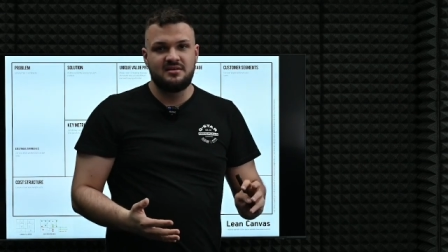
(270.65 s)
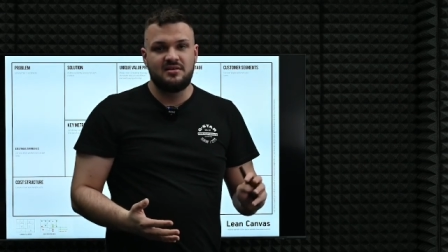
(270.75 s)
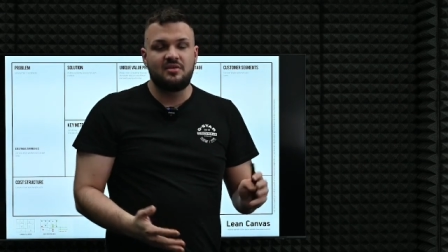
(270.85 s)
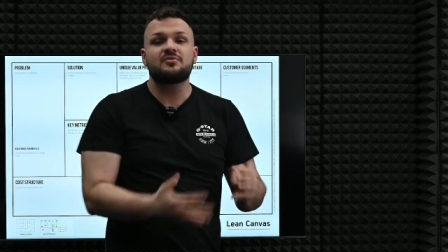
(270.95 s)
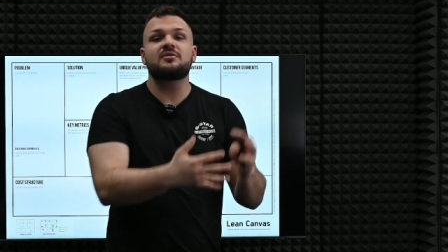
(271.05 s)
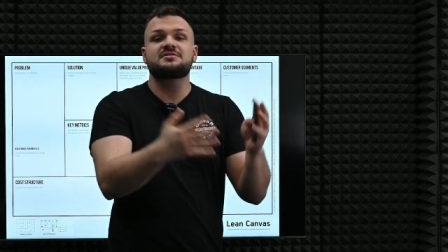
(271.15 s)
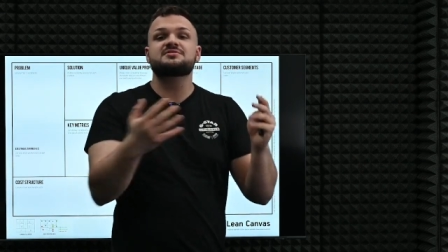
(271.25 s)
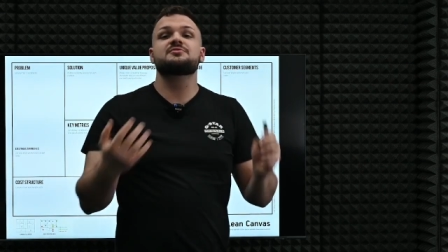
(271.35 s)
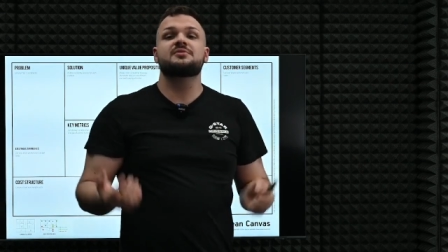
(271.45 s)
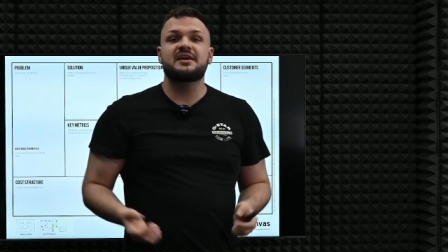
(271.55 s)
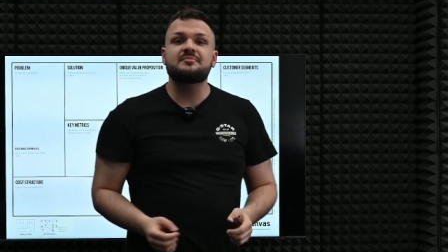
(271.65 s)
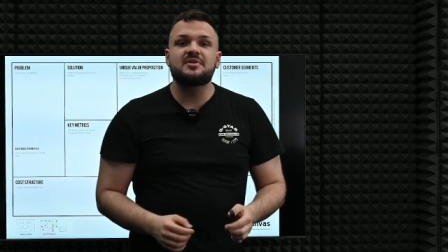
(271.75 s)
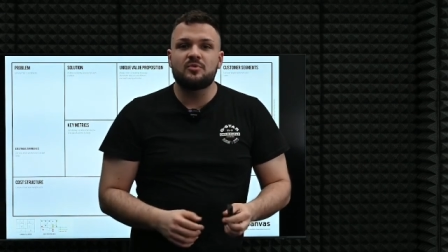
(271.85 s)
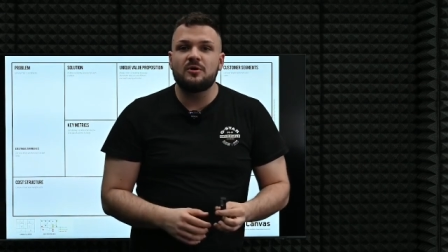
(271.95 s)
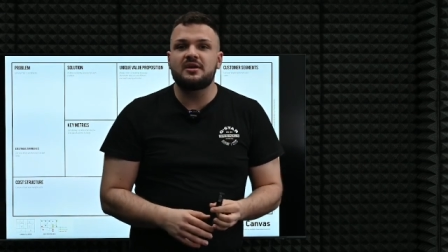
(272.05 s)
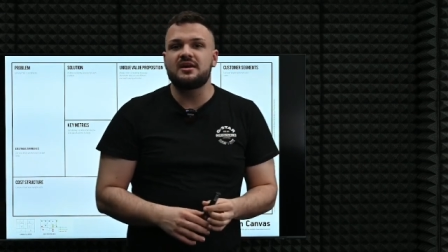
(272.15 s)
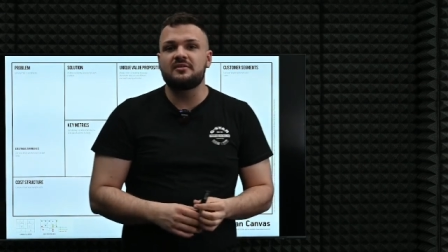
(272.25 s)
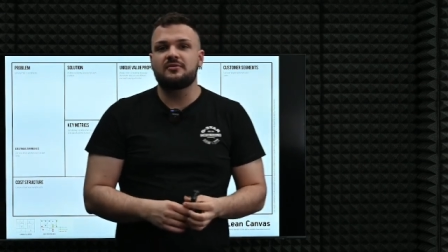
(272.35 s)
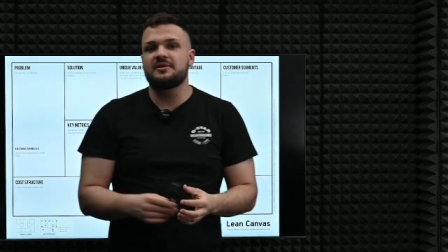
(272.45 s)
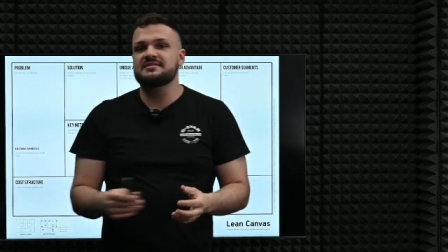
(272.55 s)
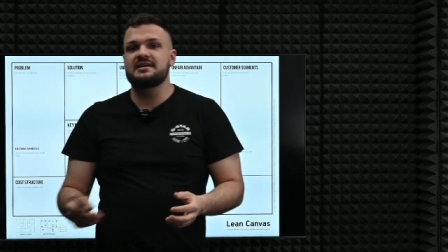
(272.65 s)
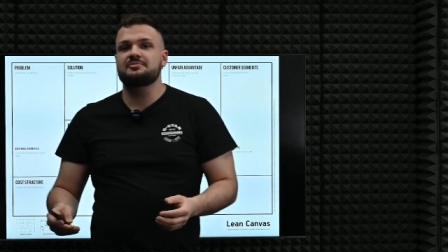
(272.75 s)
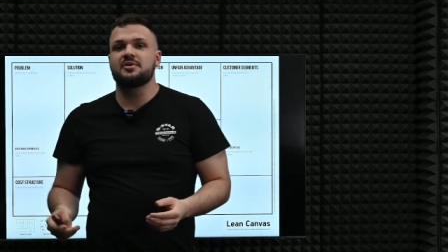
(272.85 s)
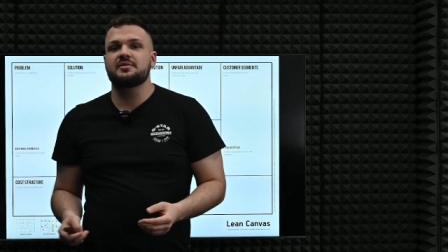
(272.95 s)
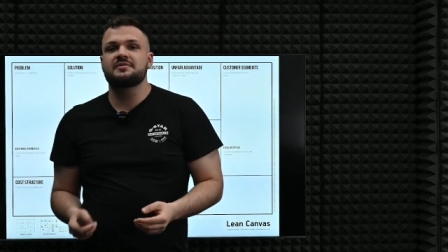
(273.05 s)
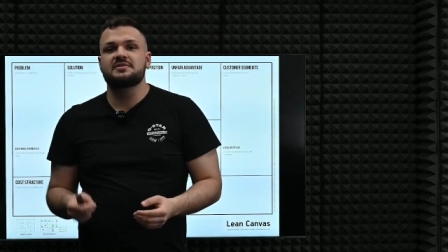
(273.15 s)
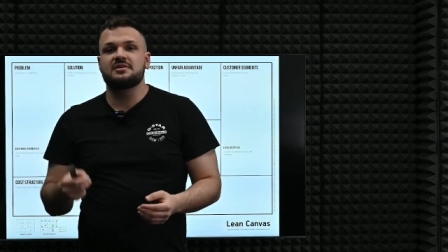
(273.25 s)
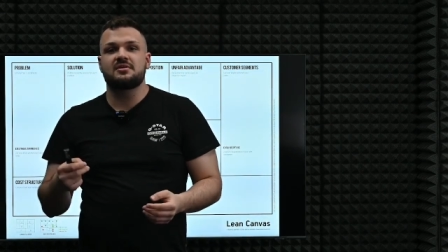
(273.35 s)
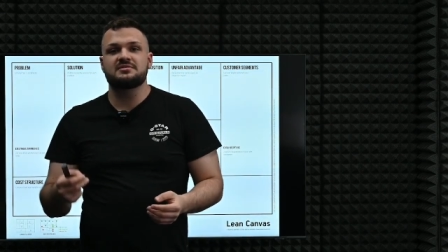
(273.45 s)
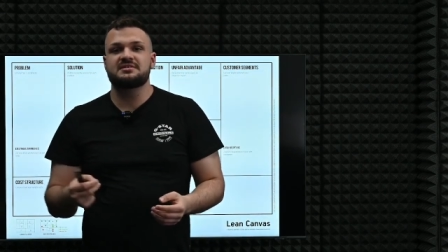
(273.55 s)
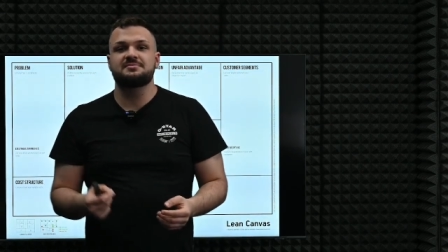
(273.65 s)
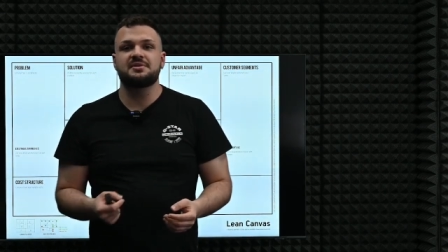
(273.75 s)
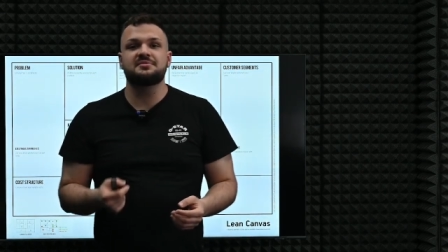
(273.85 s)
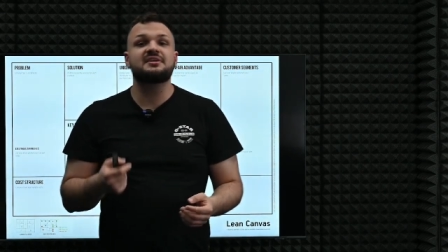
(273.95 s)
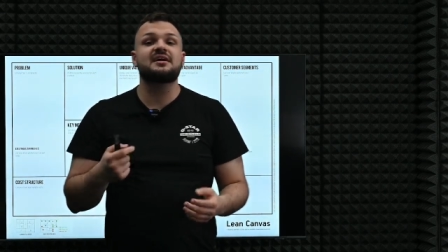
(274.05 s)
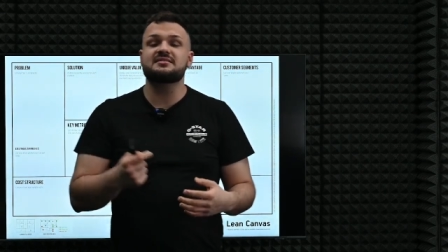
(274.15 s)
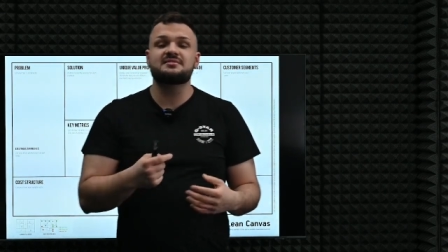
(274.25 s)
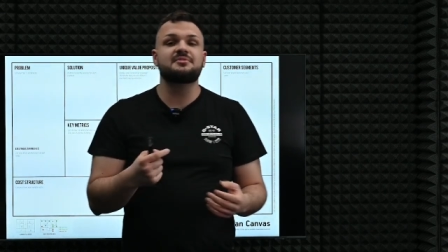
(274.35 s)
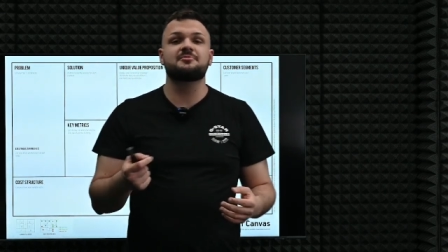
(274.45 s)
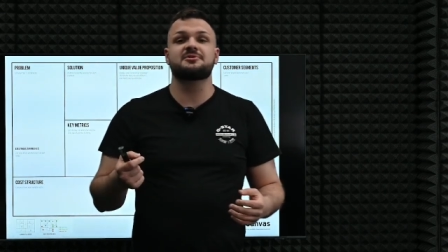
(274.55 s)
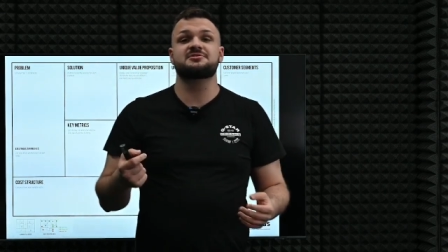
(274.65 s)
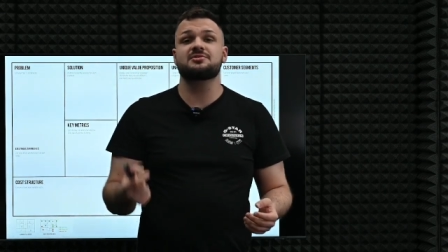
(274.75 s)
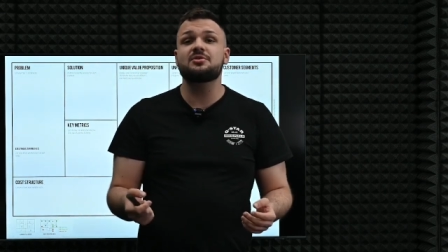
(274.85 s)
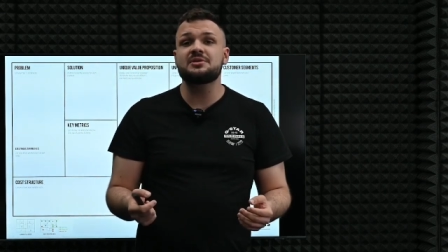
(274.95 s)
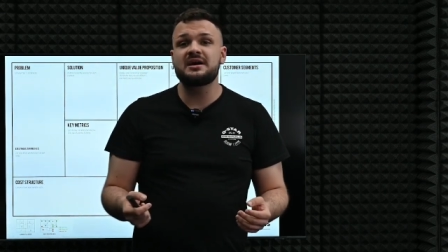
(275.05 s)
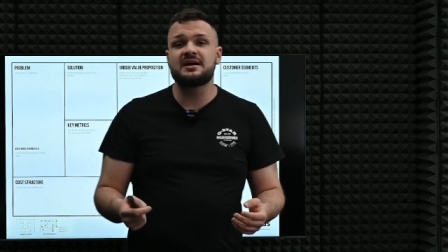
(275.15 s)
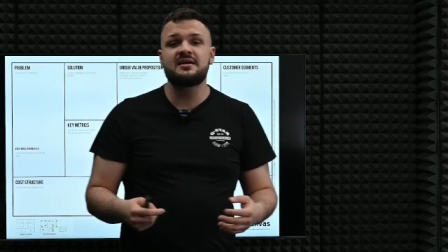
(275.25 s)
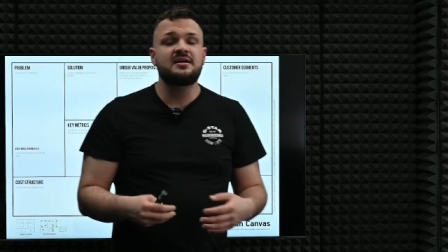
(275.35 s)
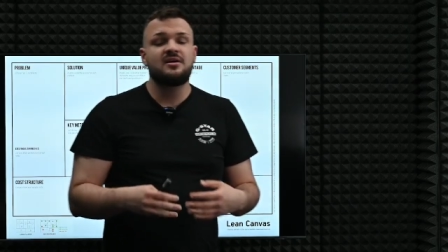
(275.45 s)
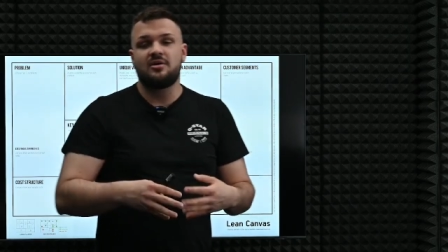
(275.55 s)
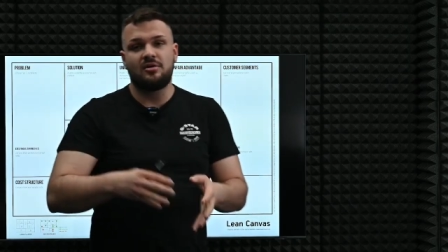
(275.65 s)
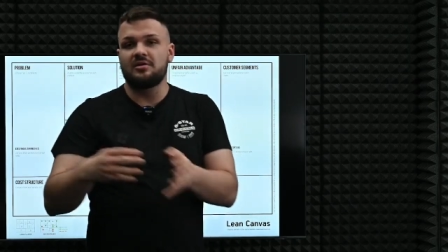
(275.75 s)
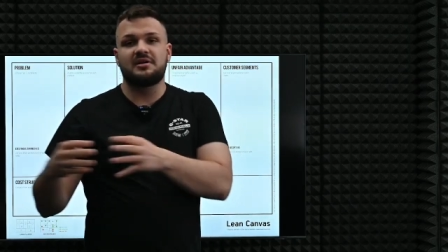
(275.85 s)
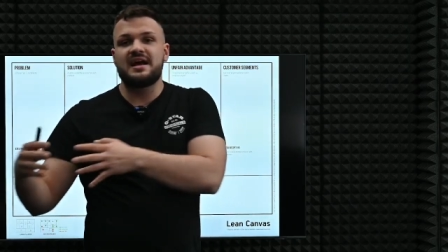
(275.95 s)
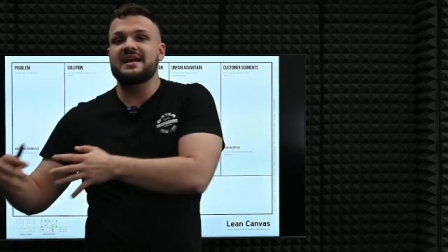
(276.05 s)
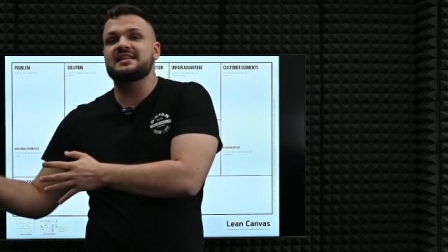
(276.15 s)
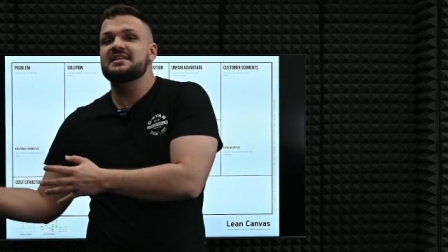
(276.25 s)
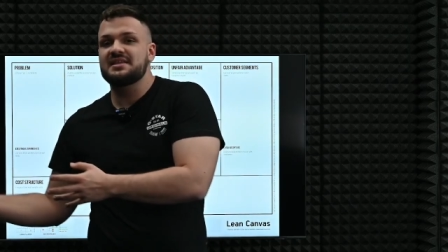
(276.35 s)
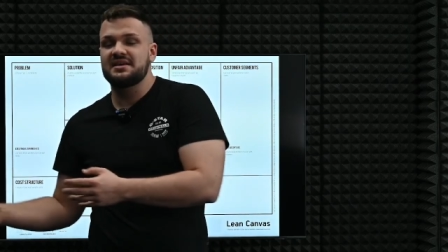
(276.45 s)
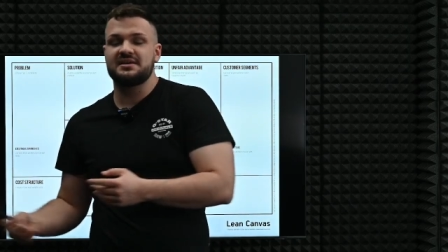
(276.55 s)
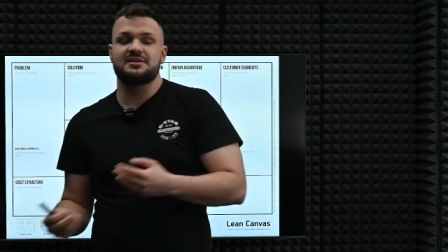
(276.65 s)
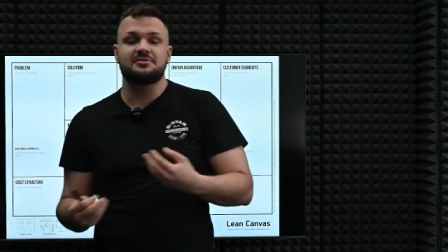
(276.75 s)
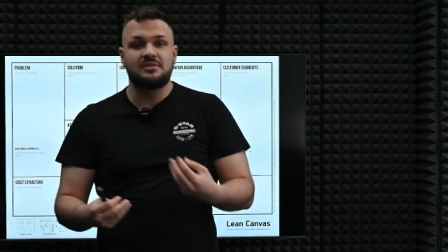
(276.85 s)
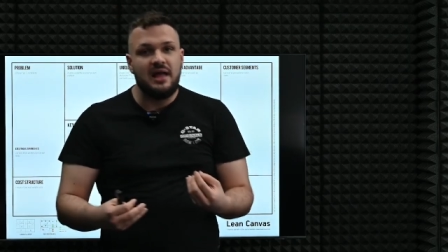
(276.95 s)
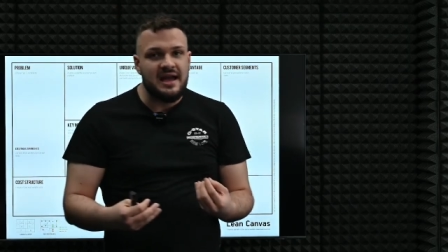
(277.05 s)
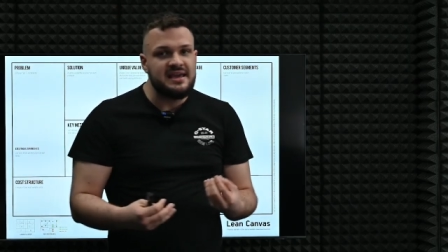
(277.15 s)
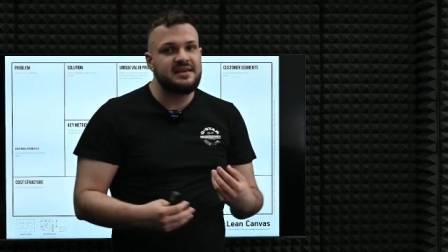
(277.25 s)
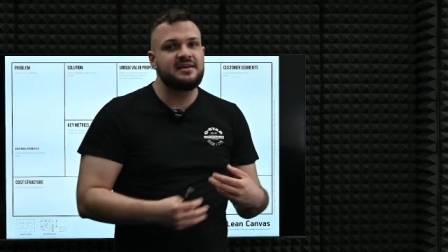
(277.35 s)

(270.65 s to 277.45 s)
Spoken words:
Of course, you can be working, for example, with the concept of the customer persona or anything you like,